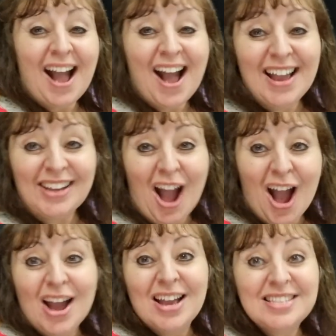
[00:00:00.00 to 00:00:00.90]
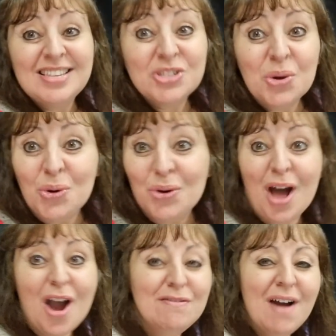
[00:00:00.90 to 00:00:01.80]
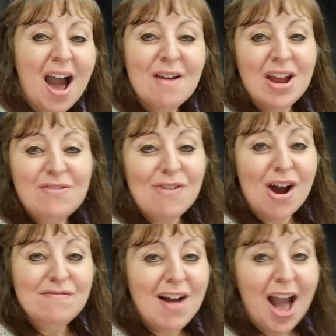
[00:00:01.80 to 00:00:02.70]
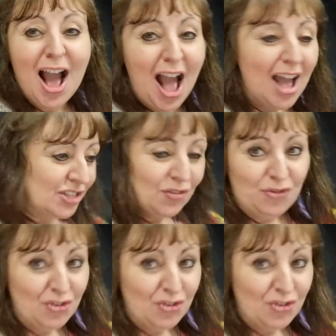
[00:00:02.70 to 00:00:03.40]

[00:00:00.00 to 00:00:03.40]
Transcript: Hi guys, it's all over, Red Rover, it's